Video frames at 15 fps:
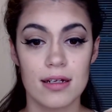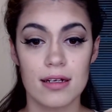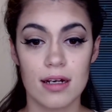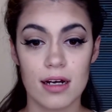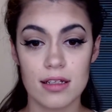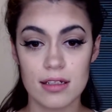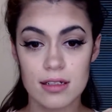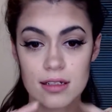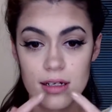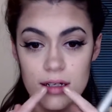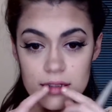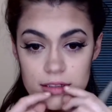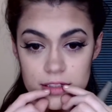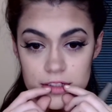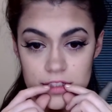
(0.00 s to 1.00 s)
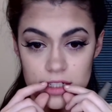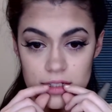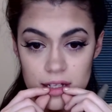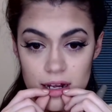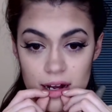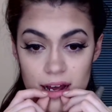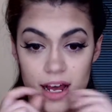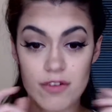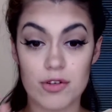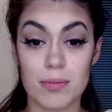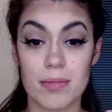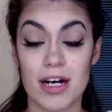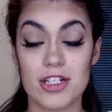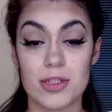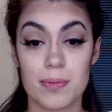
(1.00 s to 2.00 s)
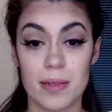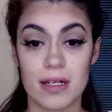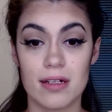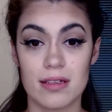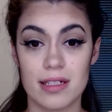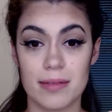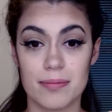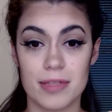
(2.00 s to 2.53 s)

a little illusion that I have a much bigger lip